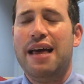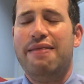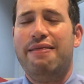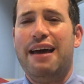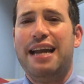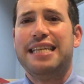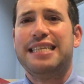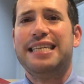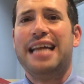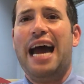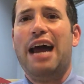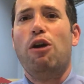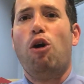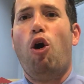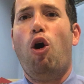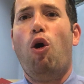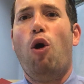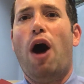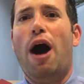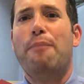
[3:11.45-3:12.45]
That it's not
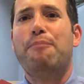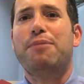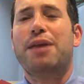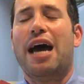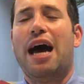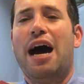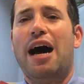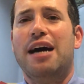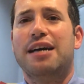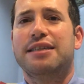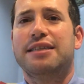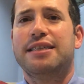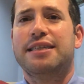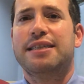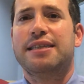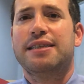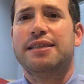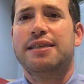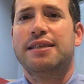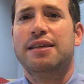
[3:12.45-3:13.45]
all up to
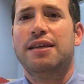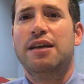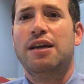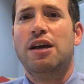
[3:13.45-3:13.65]
us.